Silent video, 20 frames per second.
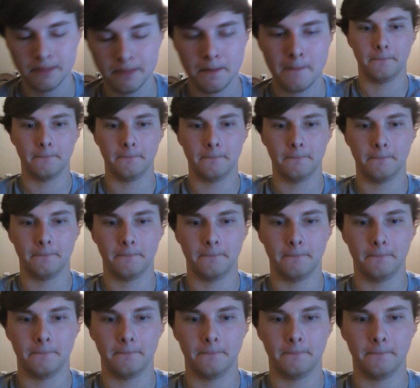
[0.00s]

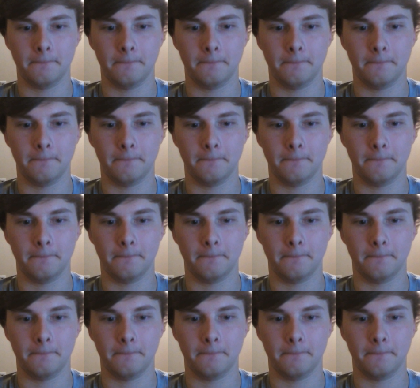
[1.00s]

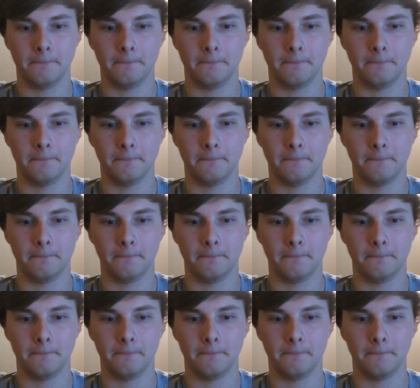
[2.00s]
No one is speaking in this clip.